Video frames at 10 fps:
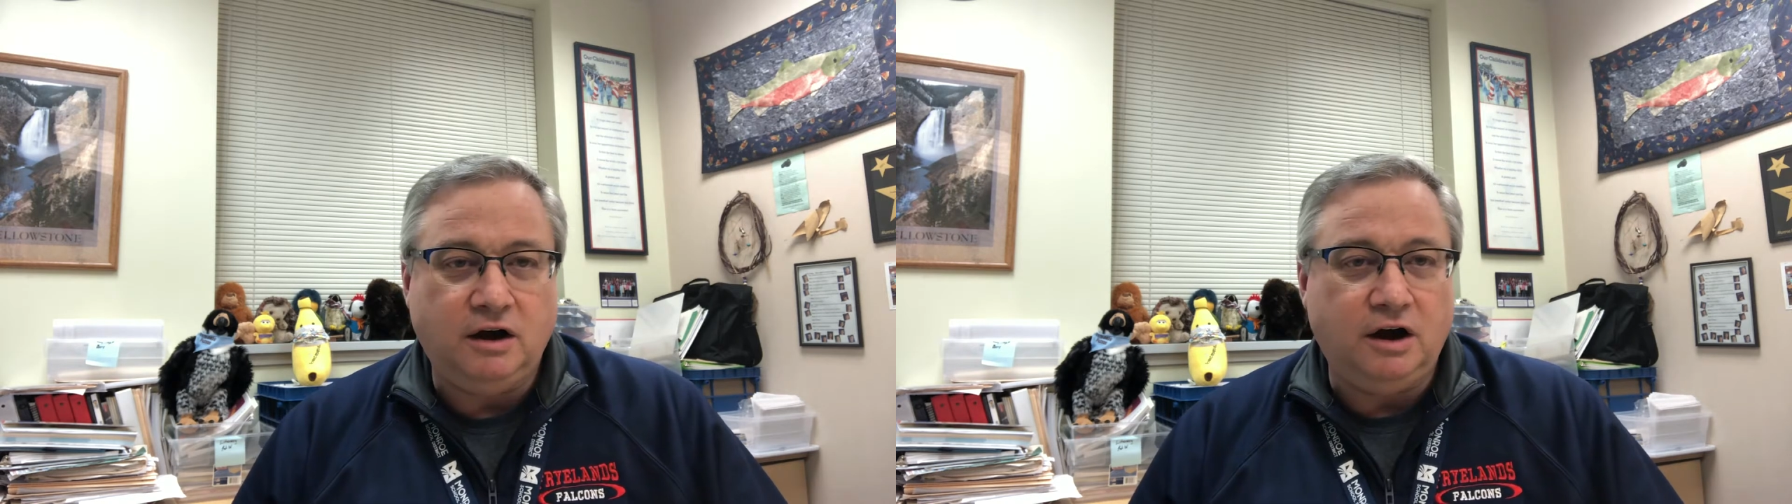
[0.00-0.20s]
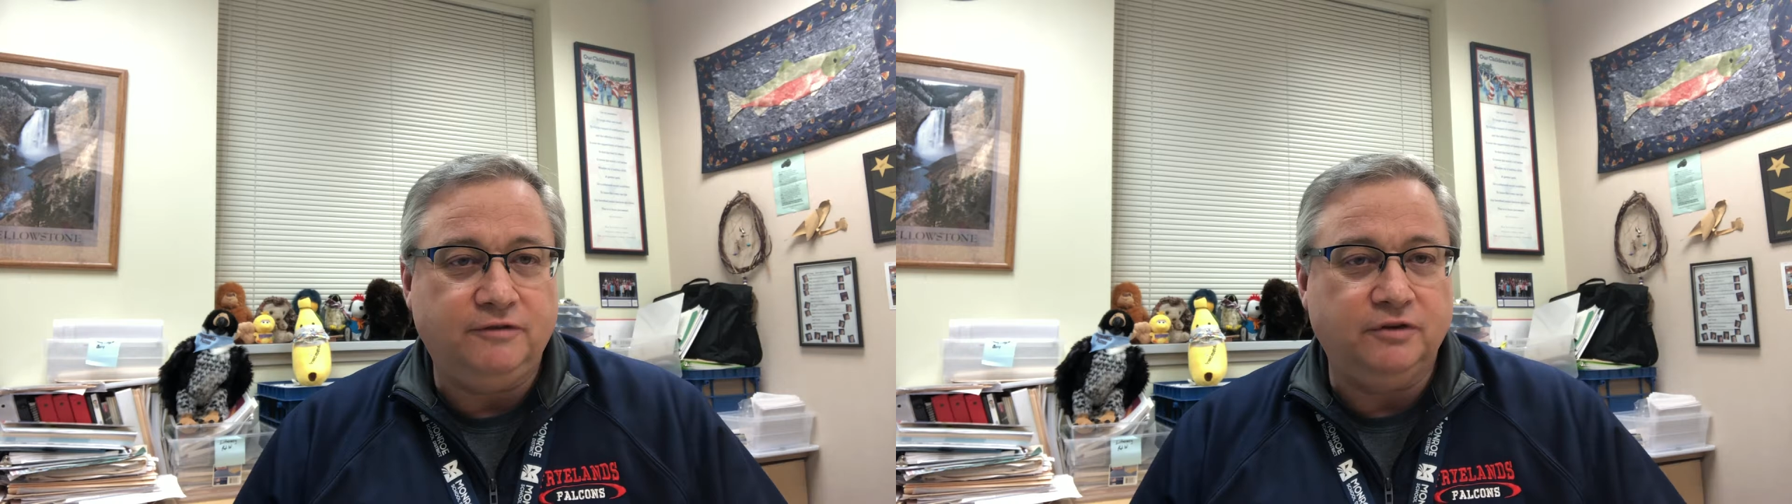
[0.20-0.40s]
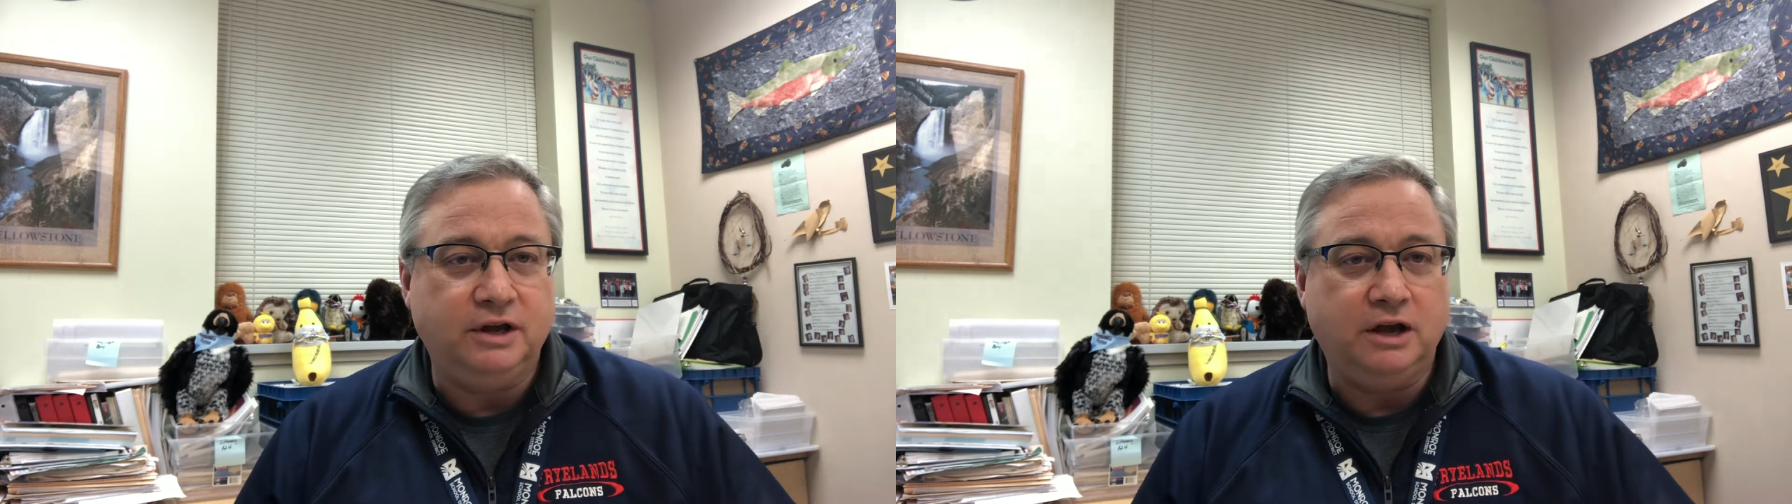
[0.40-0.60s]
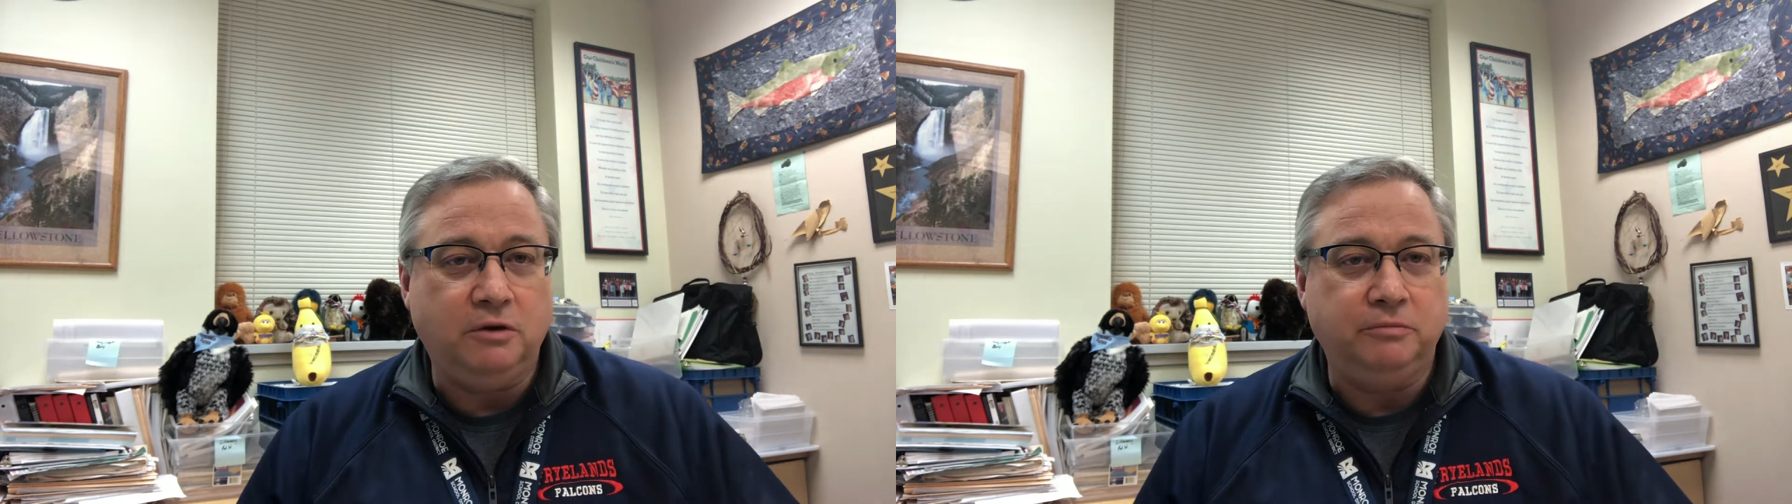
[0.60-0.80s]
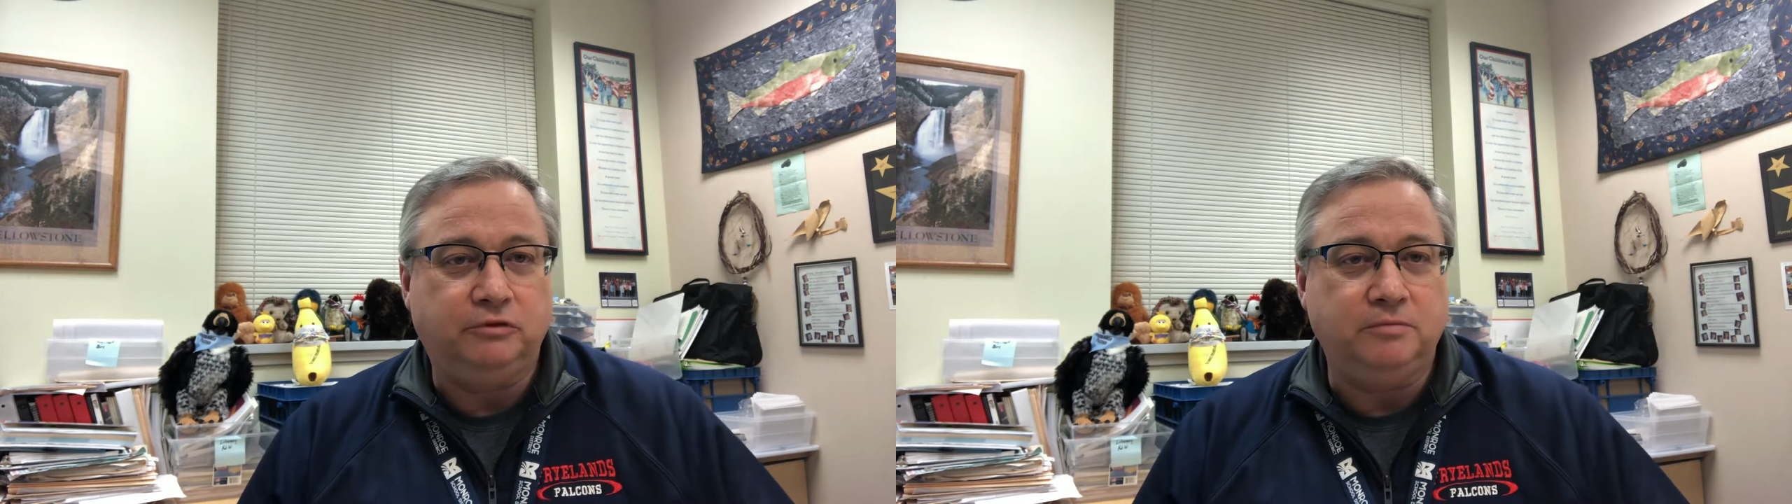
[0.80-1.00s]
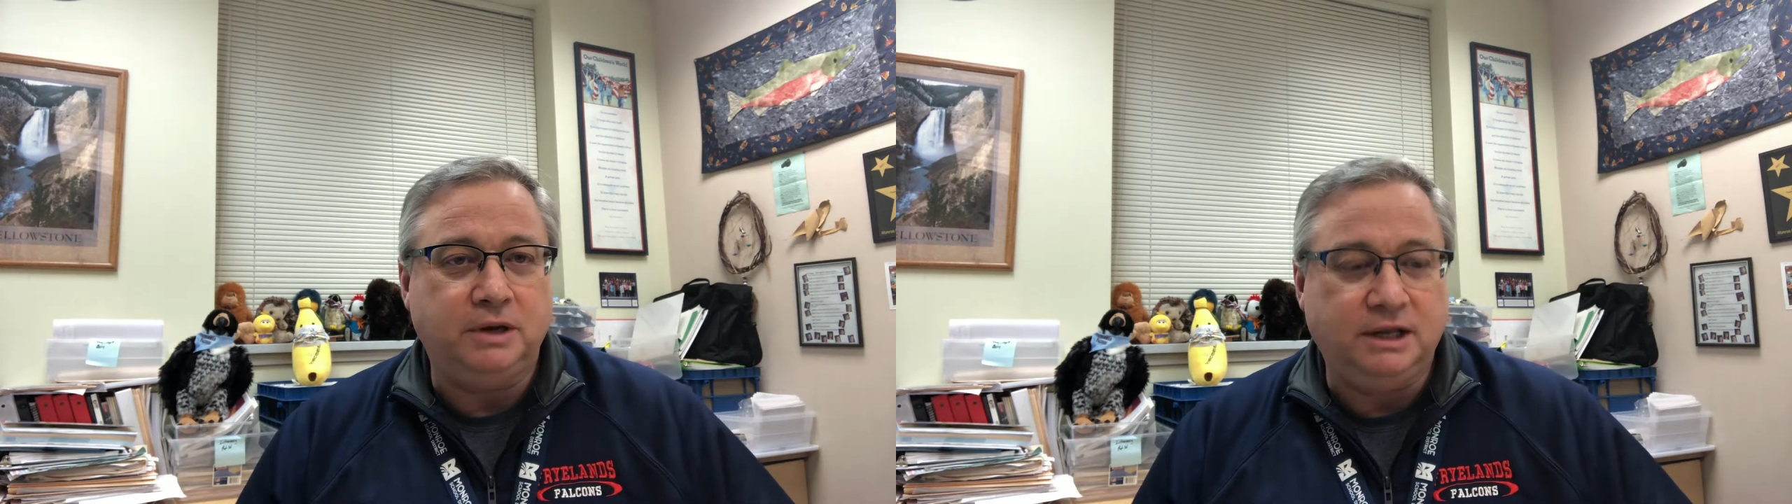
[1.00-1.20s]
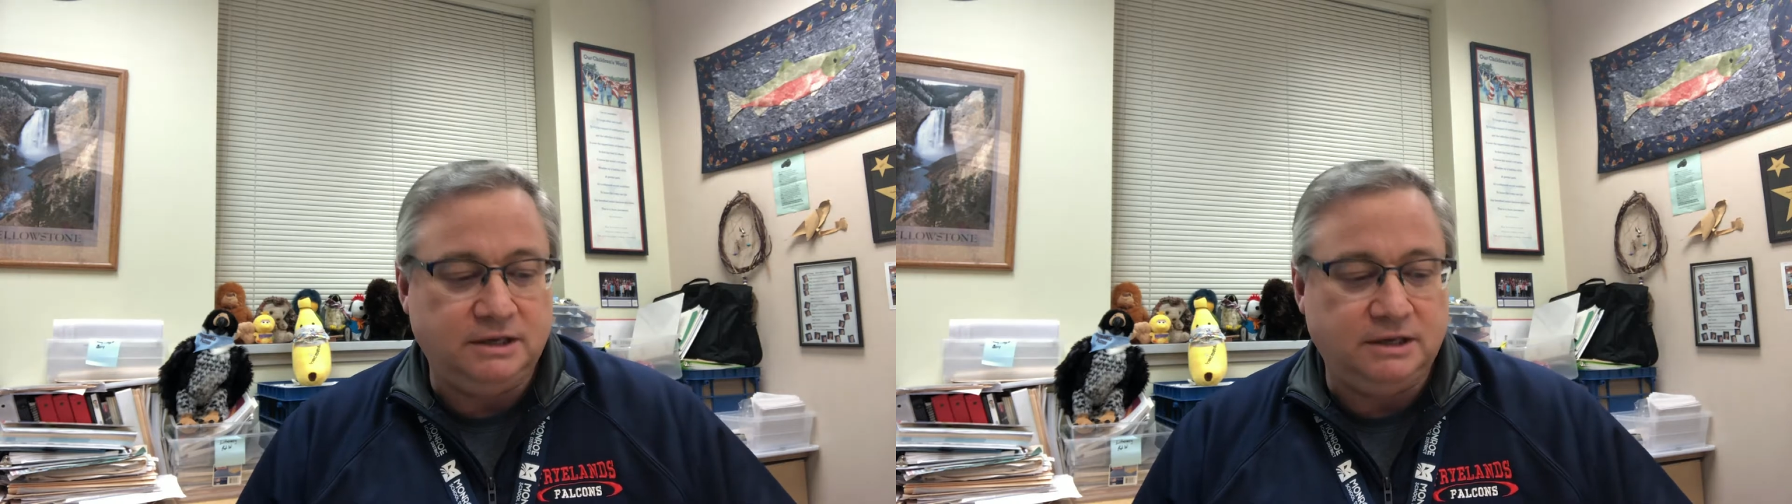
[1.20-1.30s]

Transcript: offer to help so many